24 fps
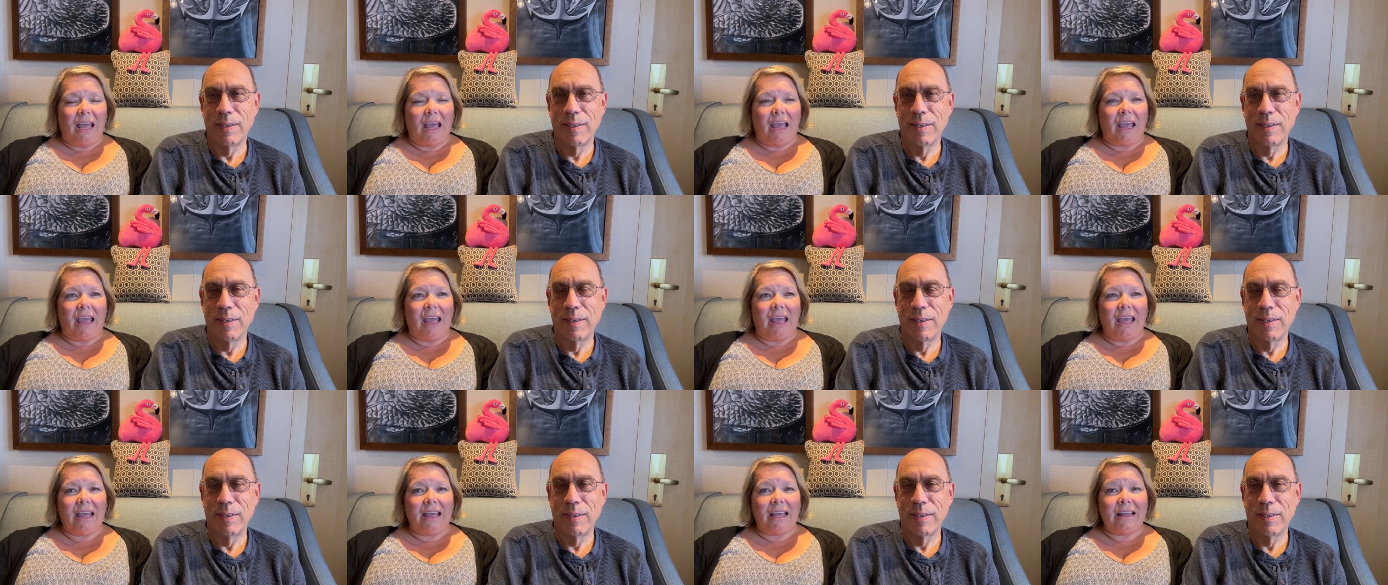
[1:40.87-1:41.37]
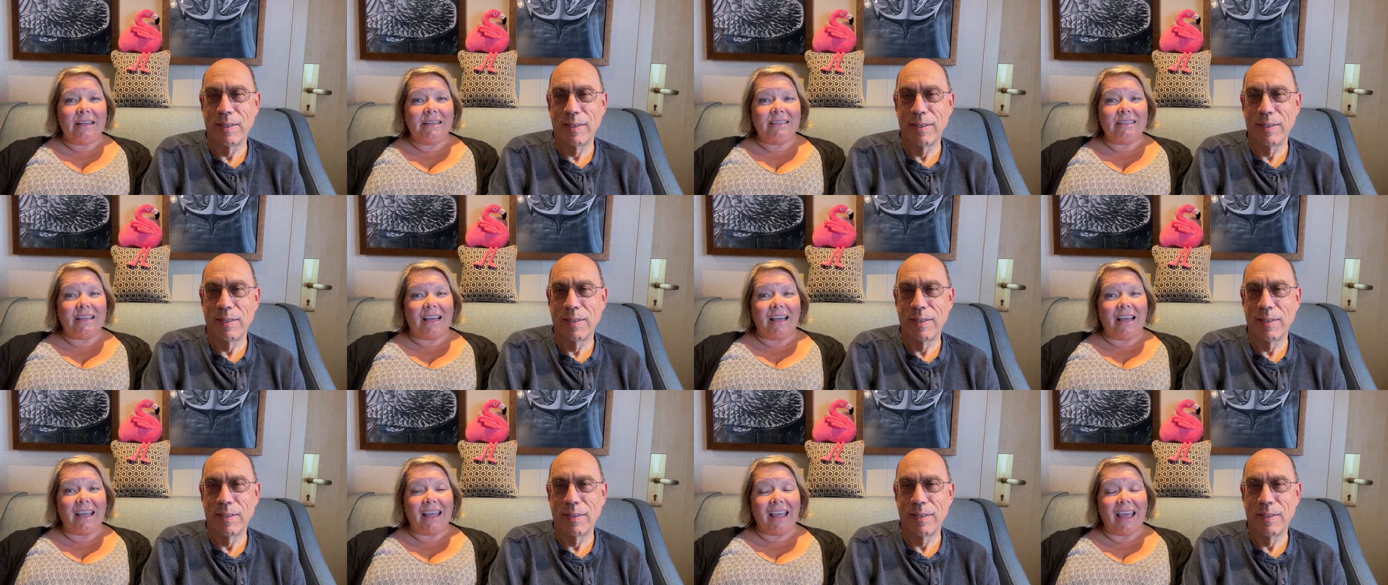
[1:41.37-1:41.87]

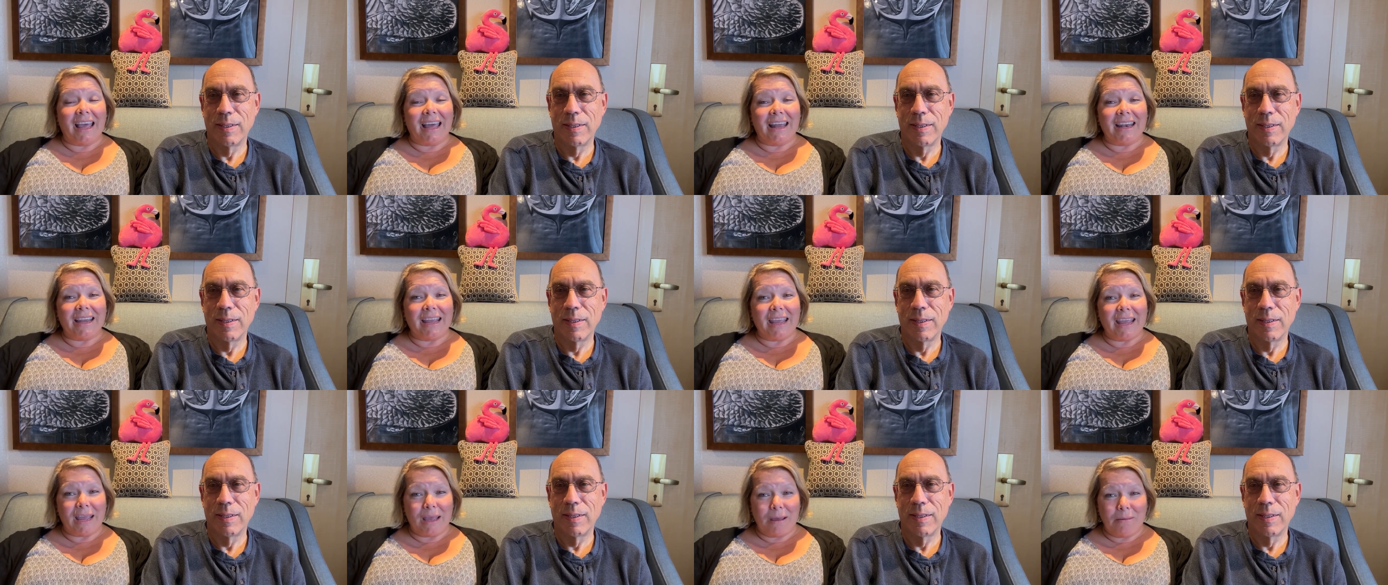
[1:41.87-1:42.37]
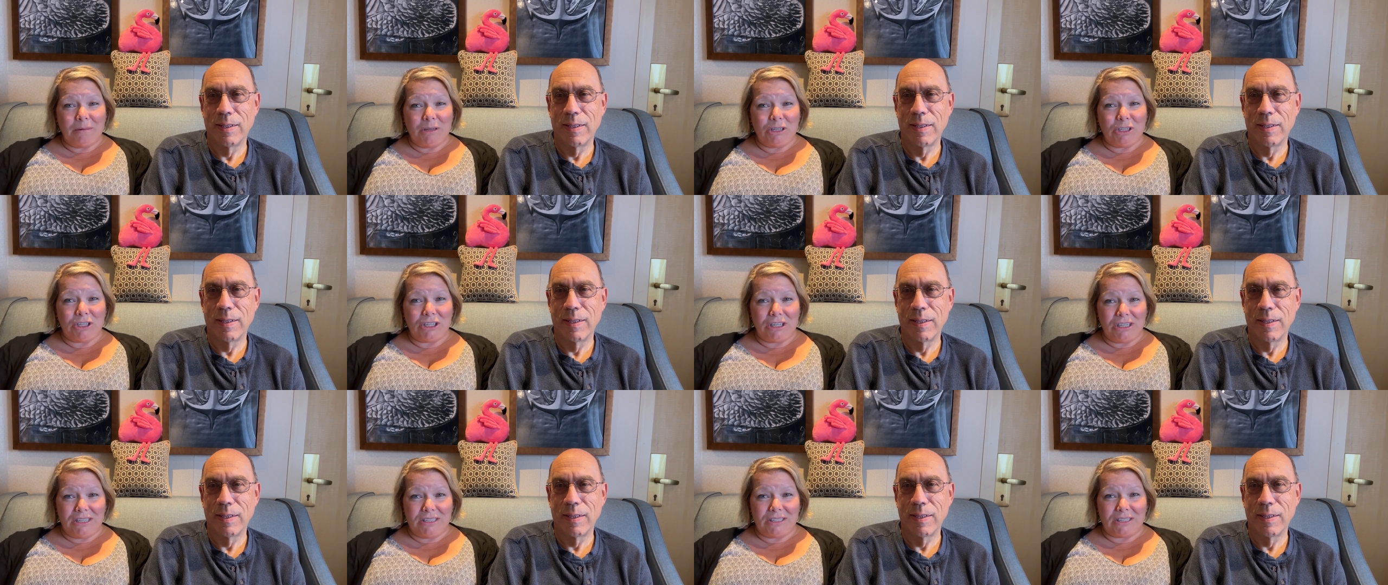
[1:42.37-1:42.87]
Speaker 1: And I had a ham
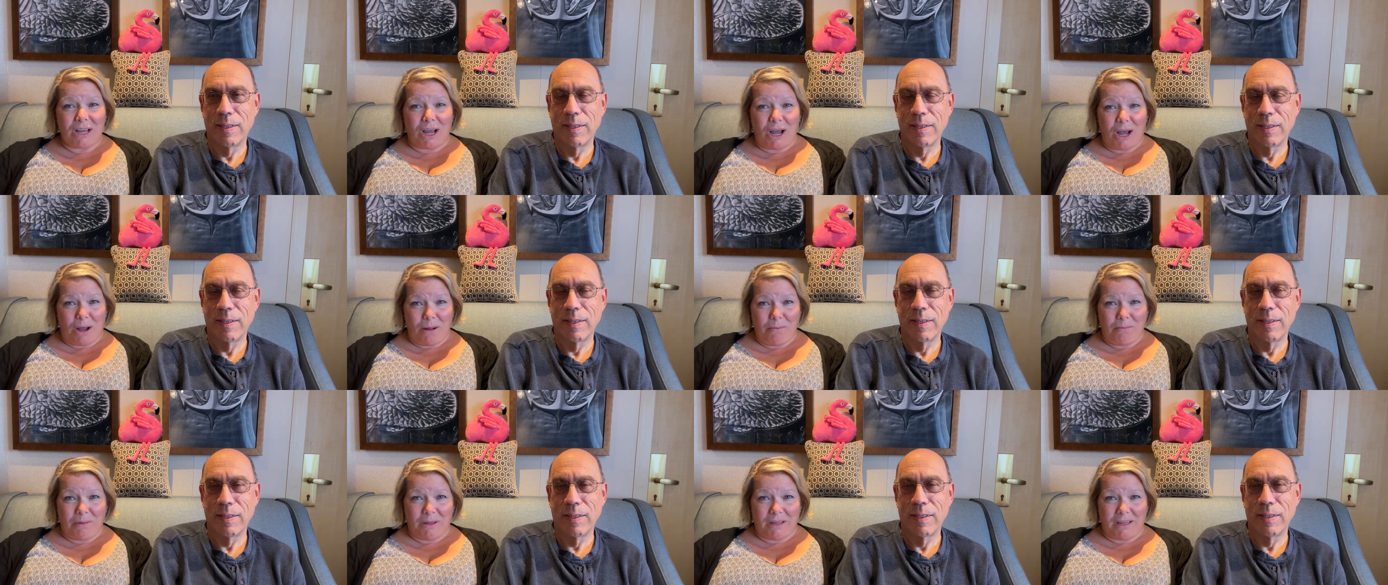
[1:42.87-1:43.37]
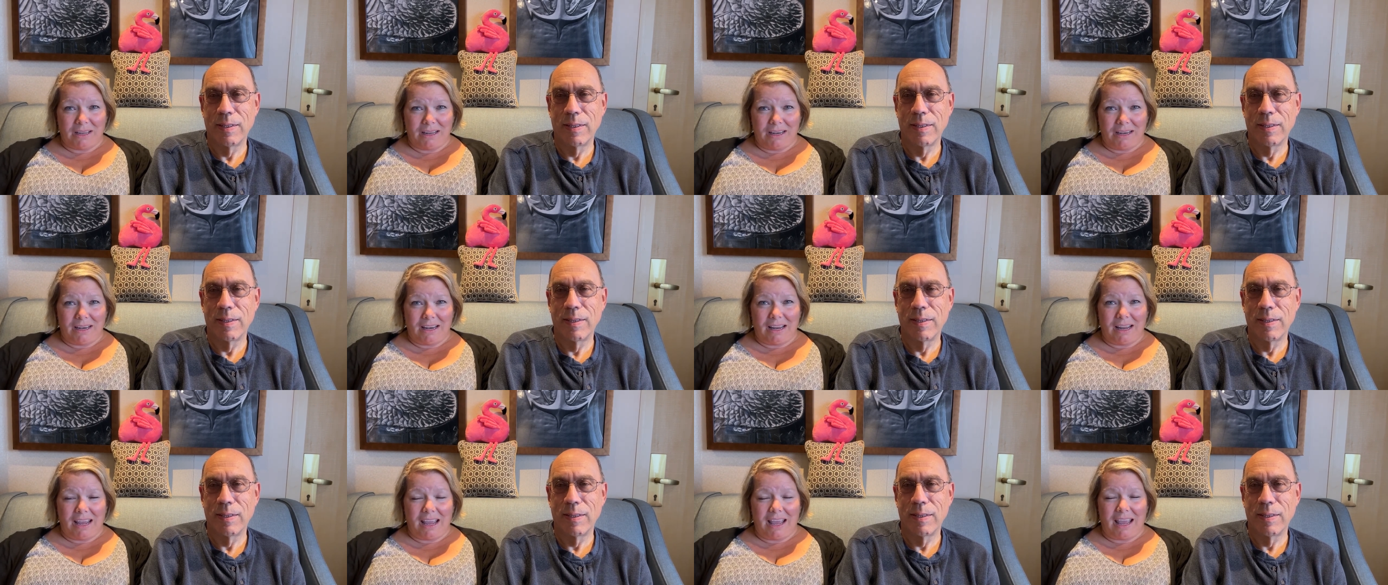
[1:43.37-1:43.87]
and cheese omelet,
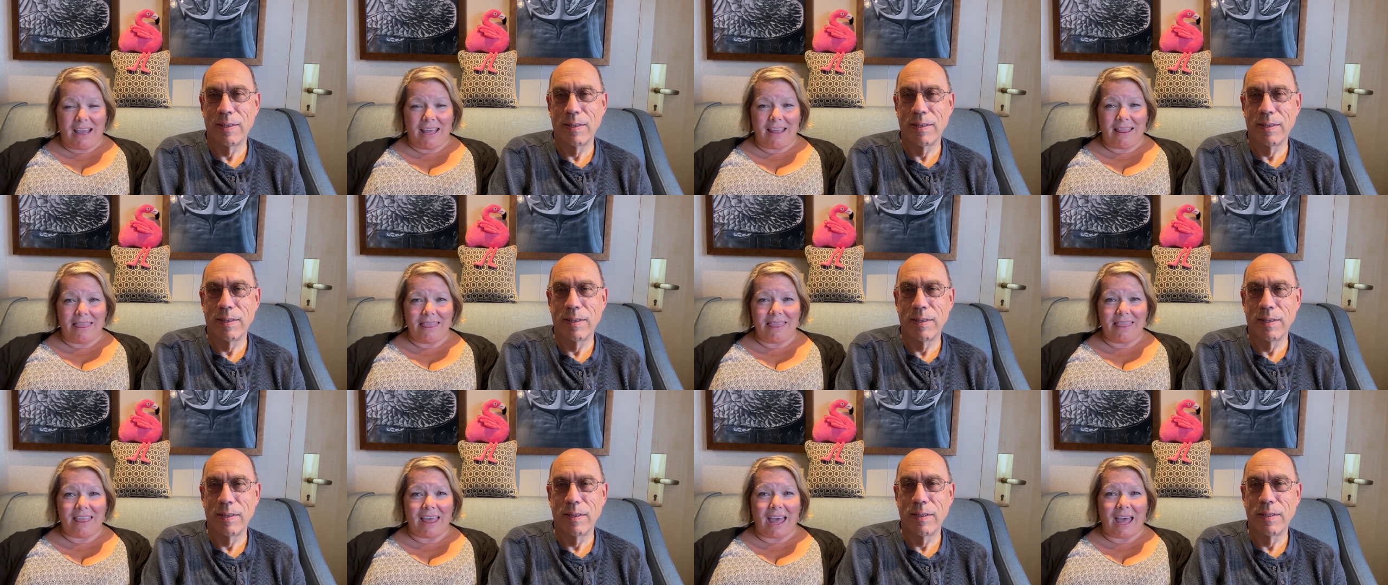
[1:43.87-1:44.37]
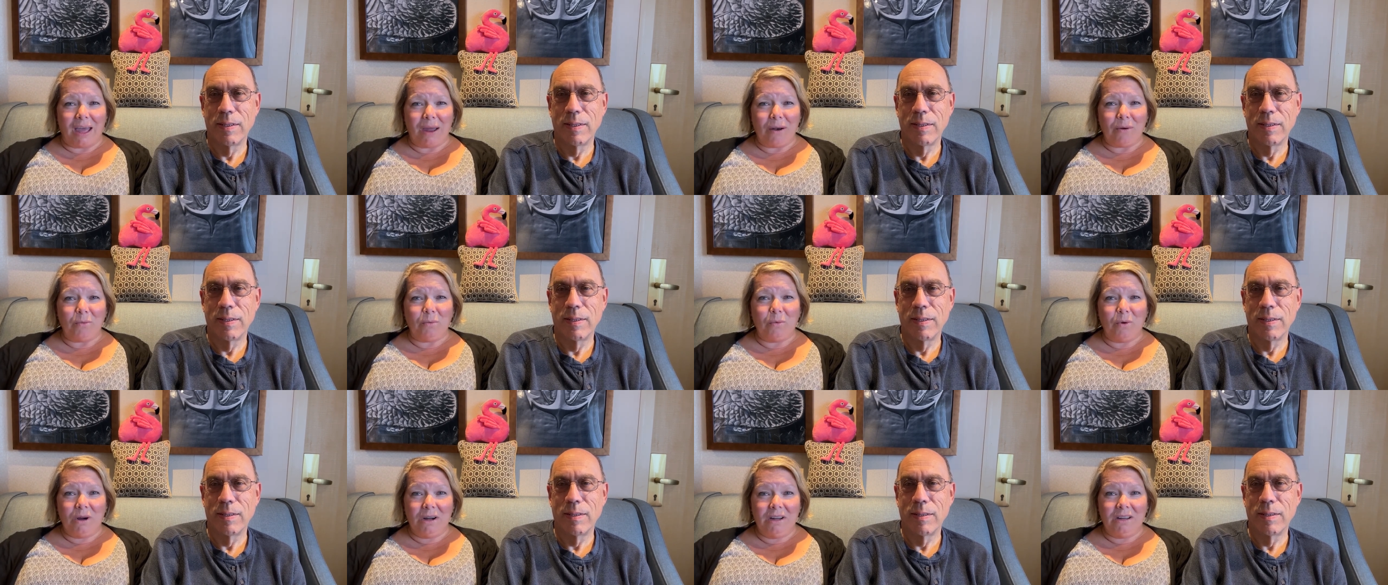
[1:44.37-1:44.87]
and
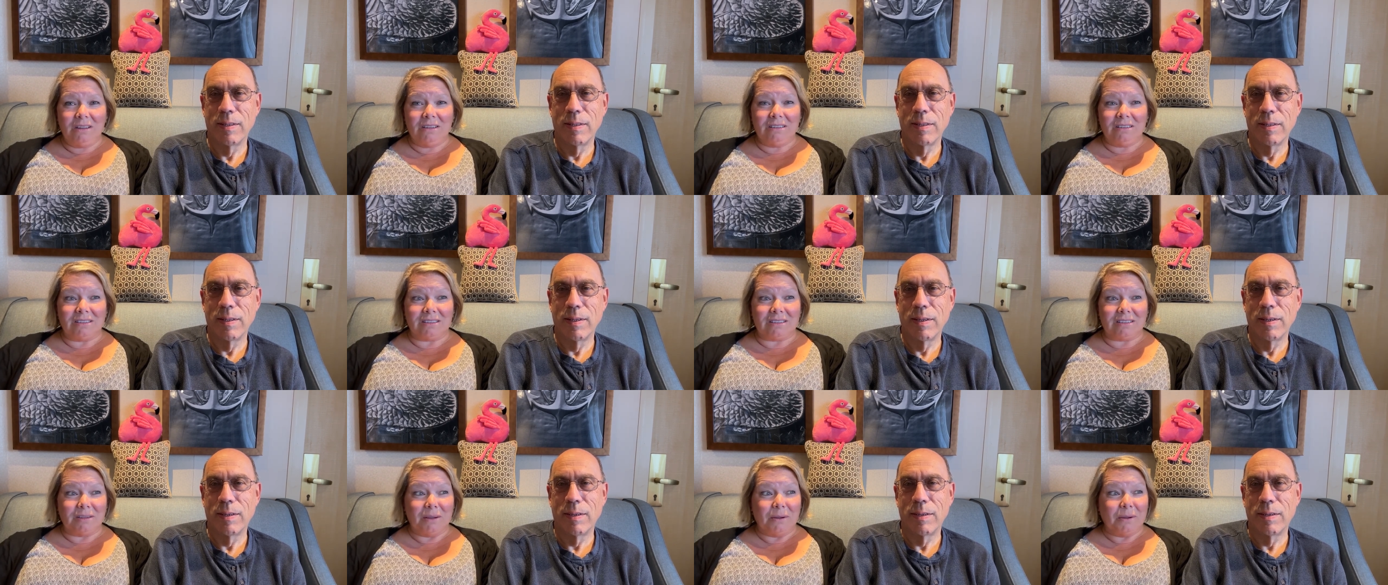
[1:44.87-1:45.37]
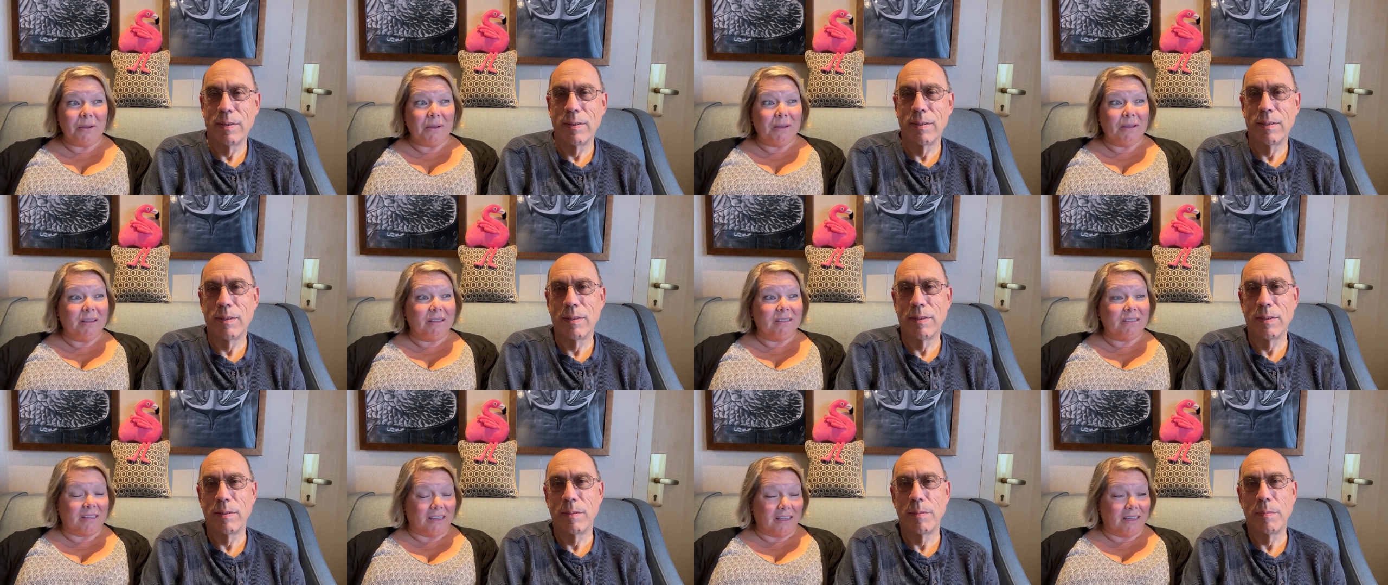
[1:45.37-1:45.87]
that was
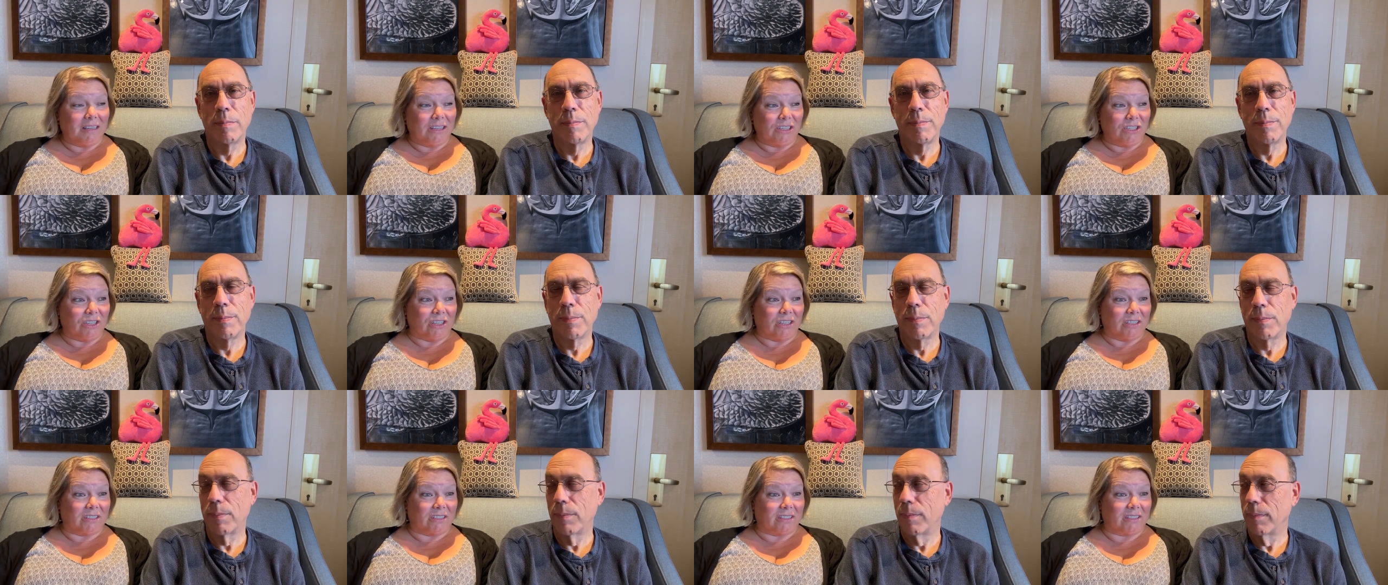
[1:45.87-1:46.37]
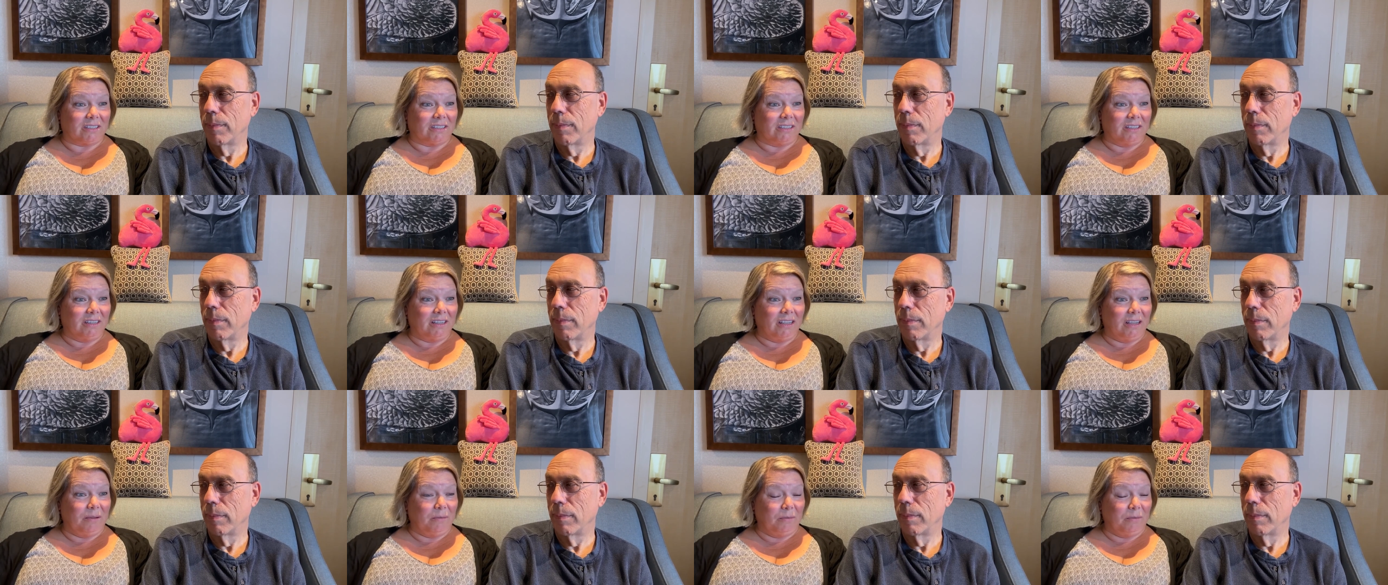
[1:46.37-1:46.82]
delicious.